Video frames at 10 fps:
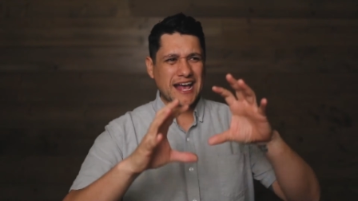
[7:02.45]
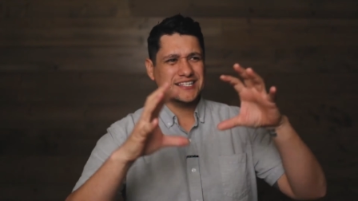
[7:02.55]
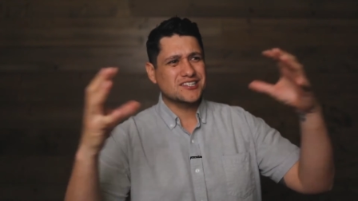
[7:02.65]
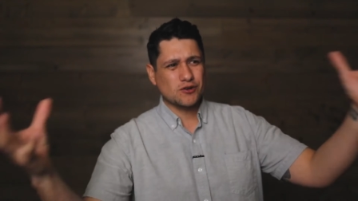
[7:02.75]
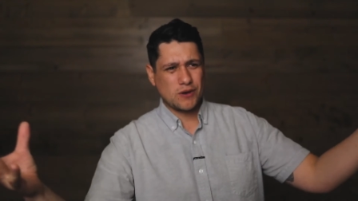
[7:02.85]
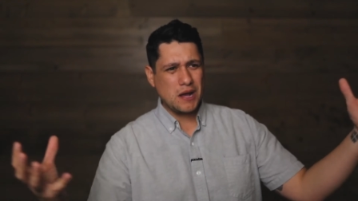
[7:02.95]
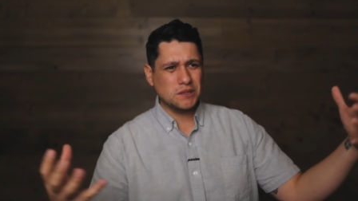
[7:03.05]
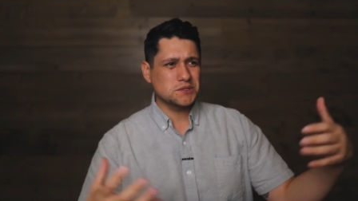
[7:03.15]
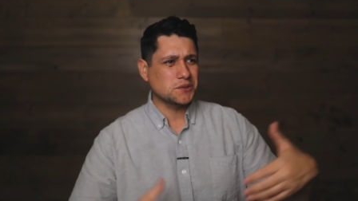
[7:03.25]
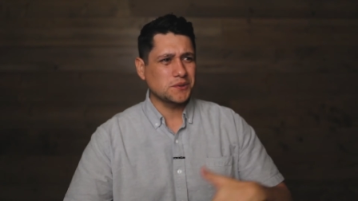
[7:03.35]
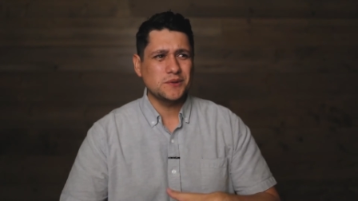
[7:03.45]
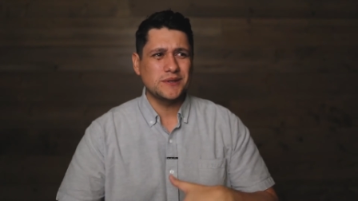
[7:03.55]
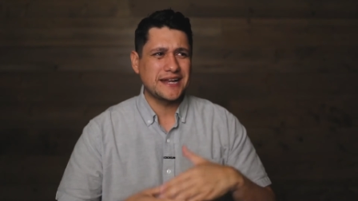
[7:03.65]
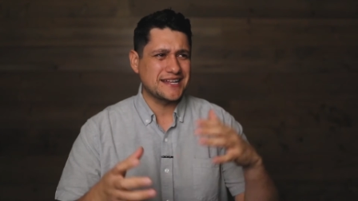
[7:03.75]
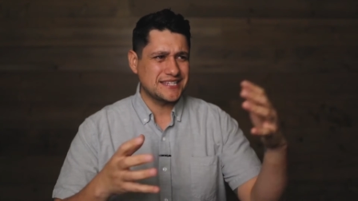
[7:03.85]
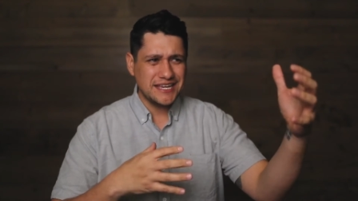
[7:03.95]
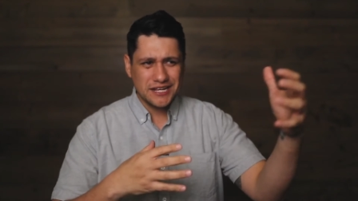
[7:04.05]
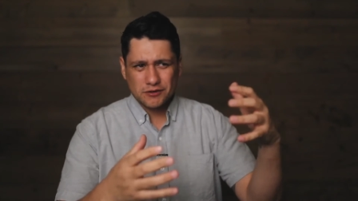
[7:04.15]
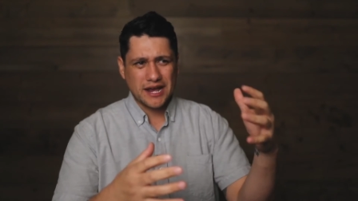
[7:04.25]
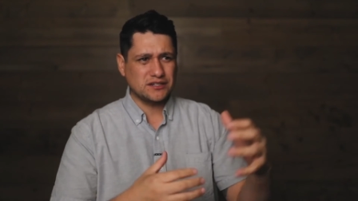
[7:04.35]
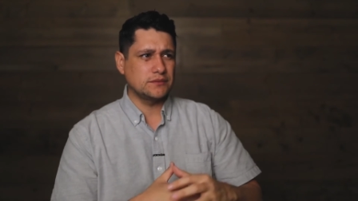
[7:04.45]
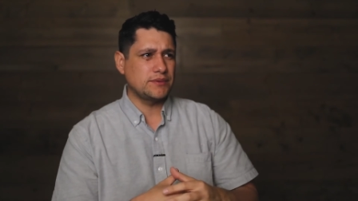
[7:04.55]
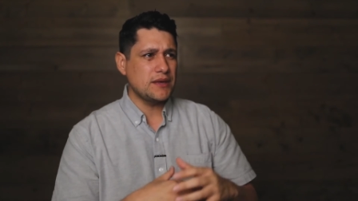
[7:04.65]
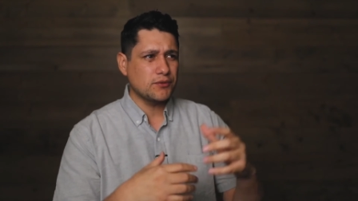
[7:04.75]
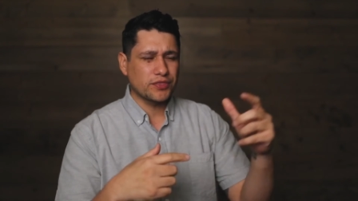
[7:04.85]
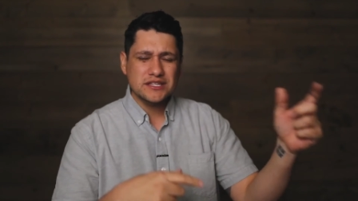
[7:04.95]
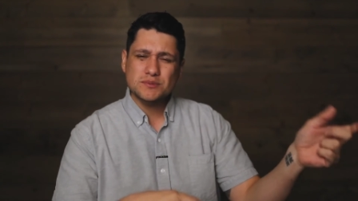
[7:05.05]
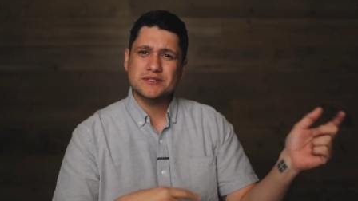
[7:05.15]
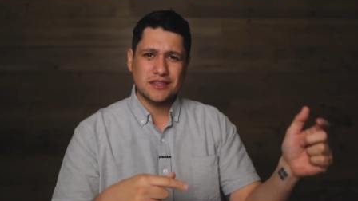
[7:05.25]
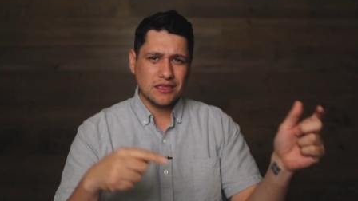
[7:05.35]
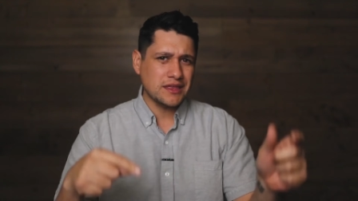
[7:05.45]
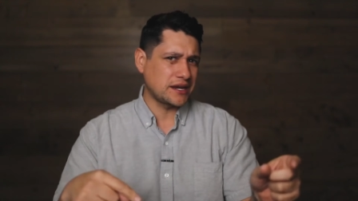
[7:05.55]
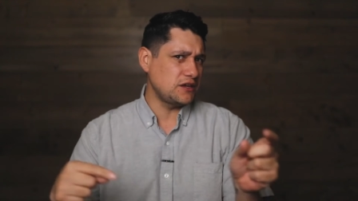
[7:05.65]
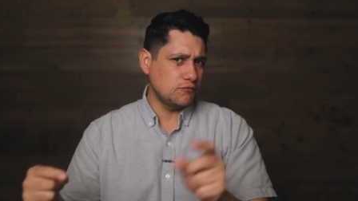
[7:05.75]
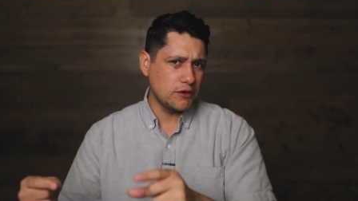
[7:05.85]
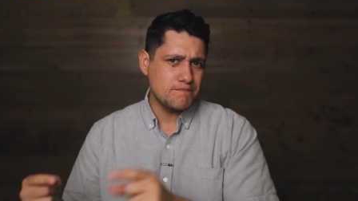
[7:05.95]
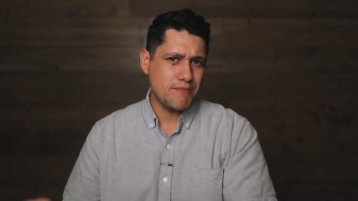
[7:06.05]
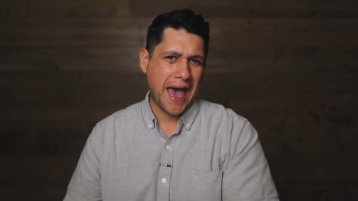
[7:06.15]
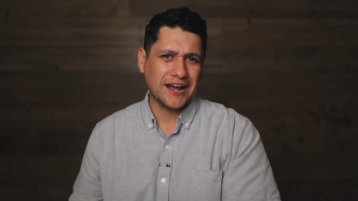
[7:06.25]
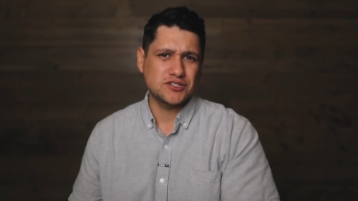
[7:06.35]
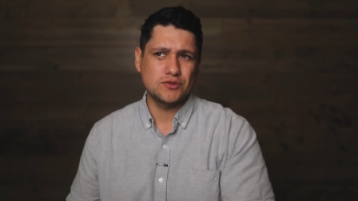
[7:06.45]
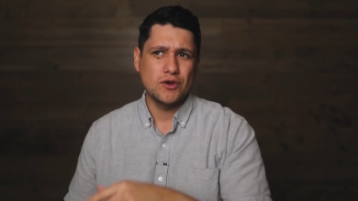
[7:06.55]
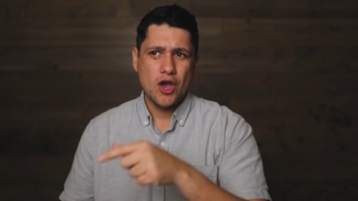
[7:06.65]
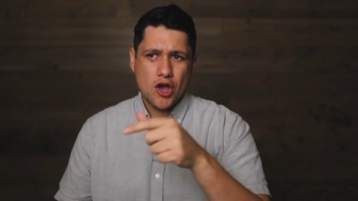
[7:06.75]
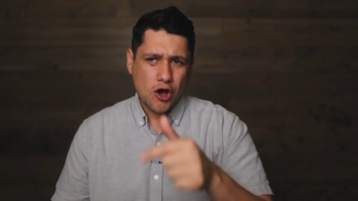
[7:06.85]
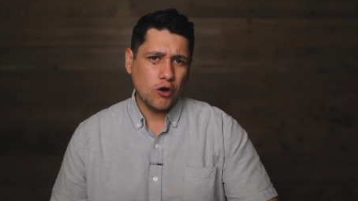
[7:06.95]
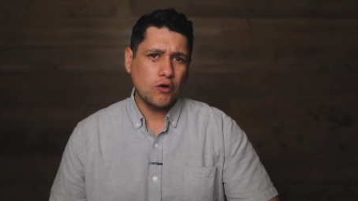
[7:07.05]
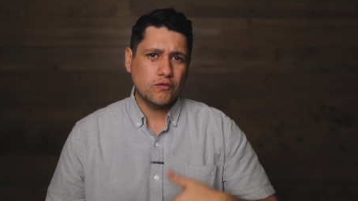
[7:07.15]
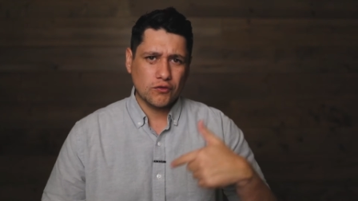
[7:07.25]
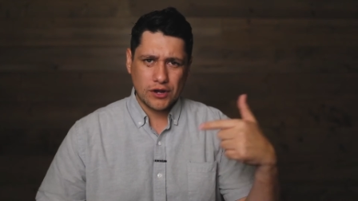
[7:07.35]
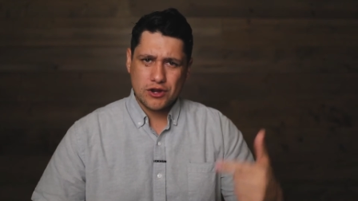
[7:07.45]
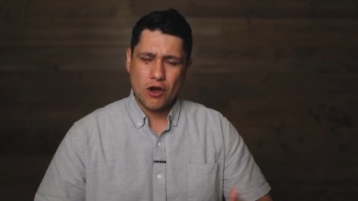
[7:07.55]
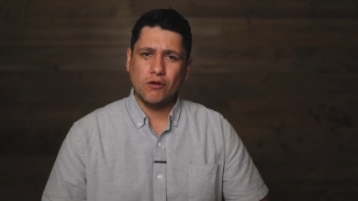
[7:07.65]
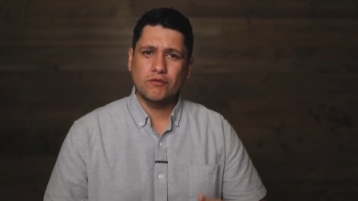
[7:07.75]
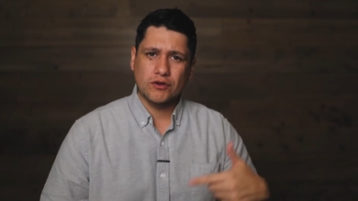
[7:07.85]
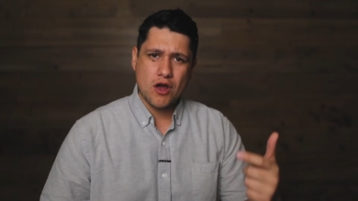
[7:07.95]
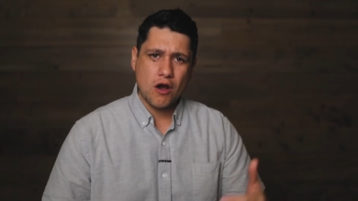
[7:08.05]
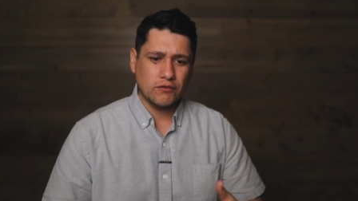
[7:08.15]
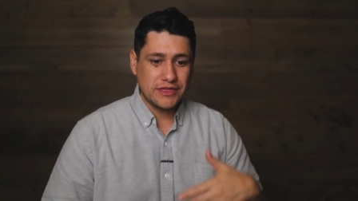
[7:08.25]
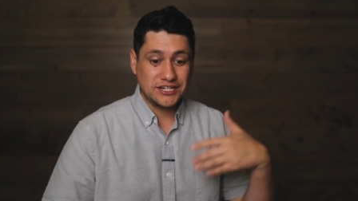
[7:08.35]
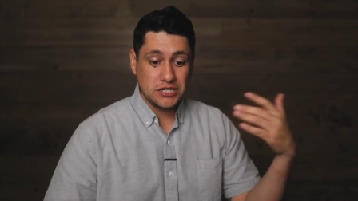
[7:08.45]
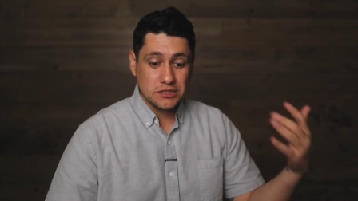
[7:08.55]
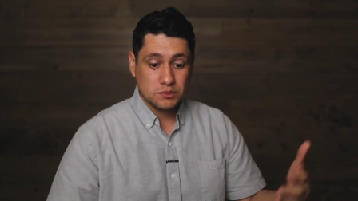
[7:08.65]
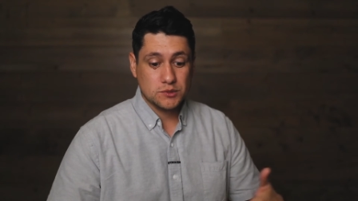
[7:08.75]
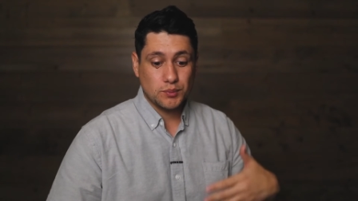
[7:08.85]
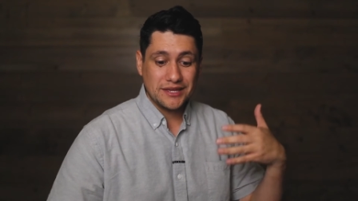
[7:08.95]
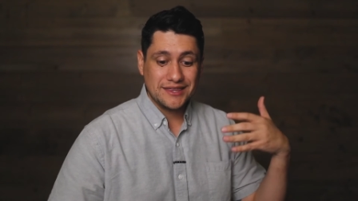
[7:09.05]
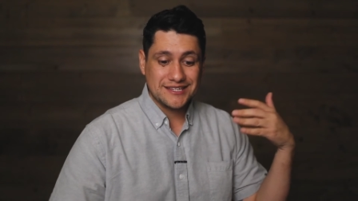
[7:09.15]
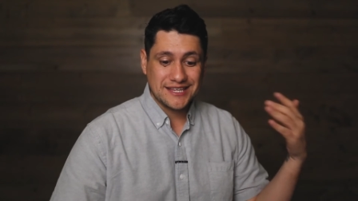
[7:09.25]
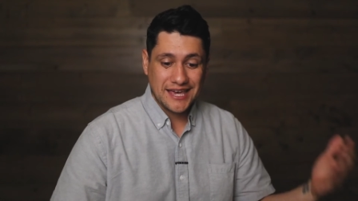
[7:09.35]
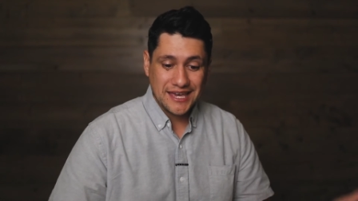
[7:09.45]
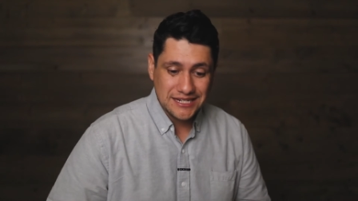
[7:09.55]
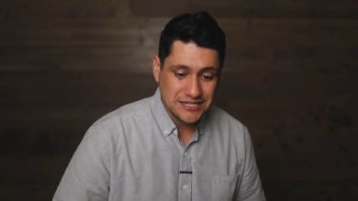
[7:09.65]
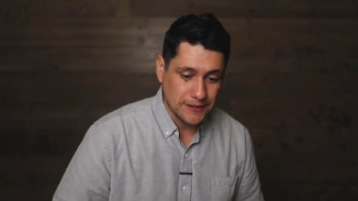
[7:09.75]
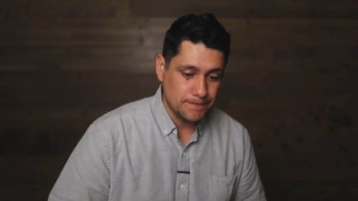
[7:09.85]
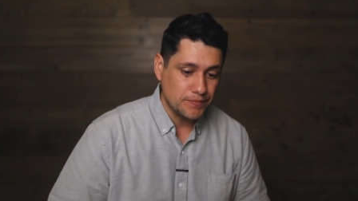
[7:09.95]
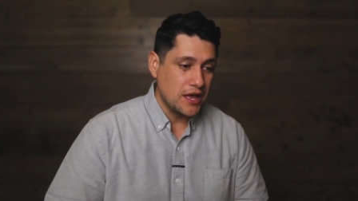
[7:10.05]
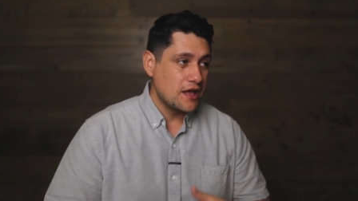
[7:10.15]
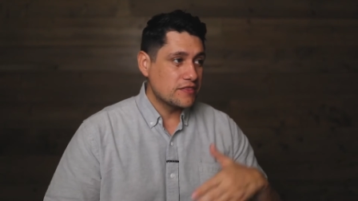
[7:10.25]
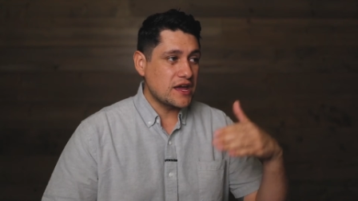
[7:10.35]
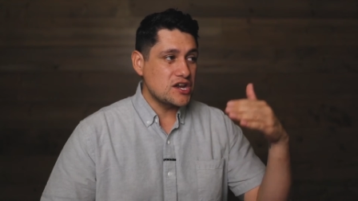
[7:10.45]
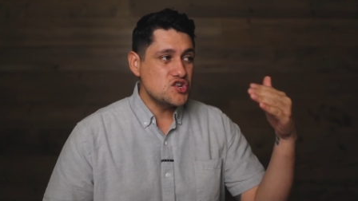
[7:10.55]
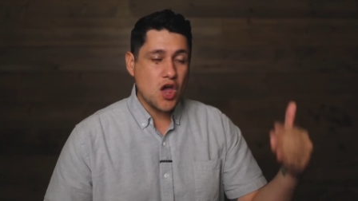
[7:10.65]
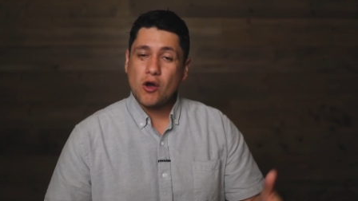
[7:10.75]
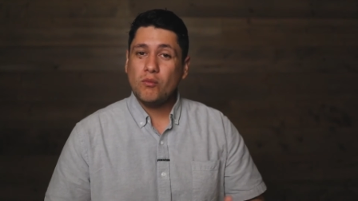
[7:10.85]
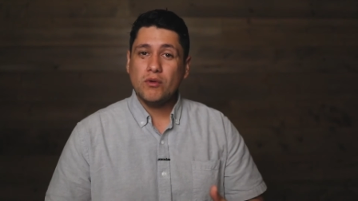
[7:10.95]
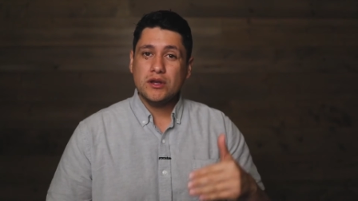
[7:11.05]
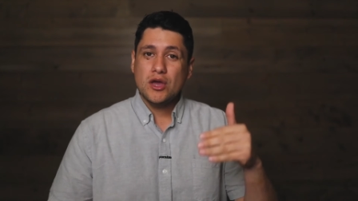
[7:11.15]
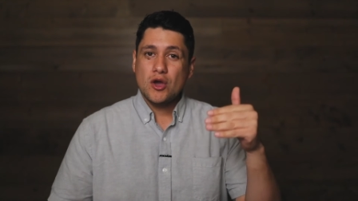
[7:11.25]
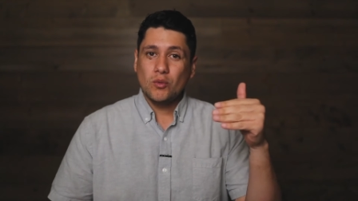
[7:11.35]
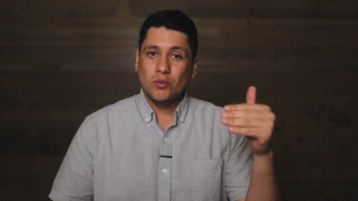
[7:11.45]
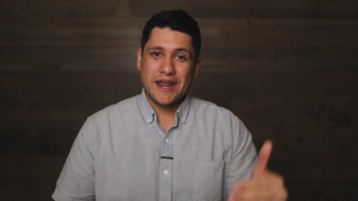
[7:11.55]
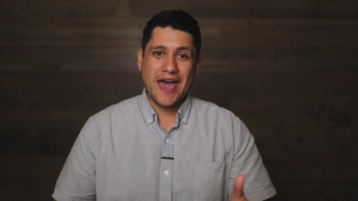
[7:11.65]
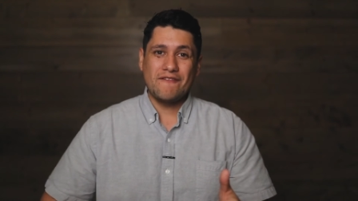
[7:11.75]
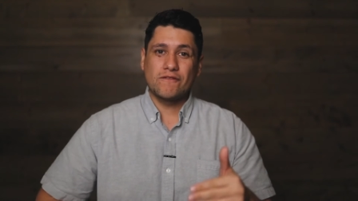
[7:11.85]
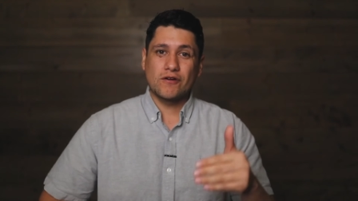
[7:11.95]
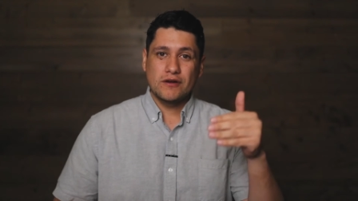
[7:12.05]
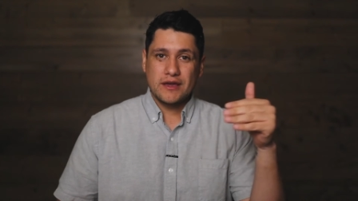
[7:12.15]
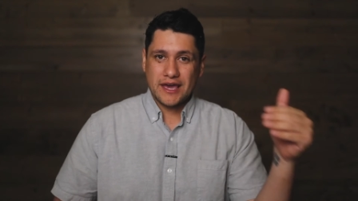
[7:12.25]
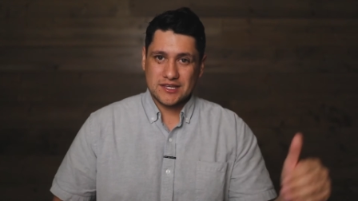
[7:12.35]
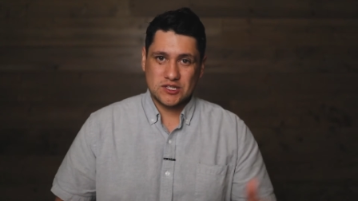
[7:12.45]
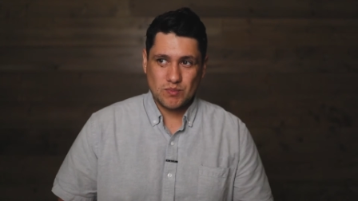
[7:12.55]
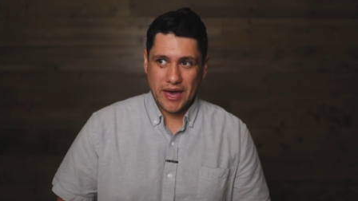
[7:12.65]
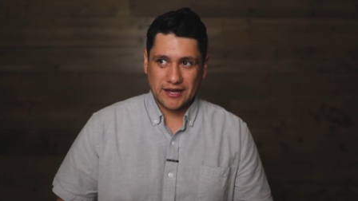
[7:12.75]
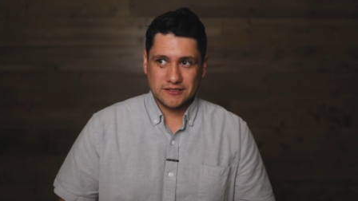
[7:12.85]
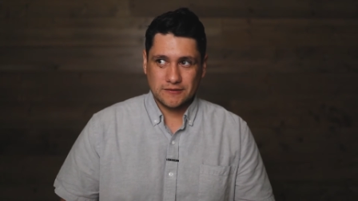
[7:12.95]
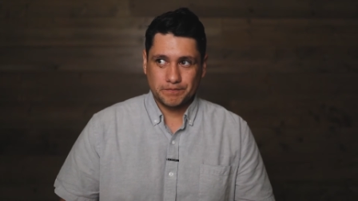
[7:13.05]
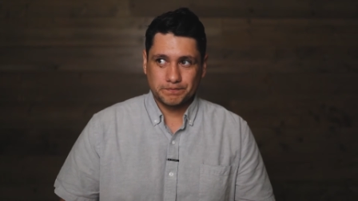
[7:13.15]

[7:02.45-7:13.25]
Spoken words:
as the crowds grew and as he interacted with people, this was the thing that he went back to over and over and over, that Jesus was bringing this kingdom that no one would ever expect.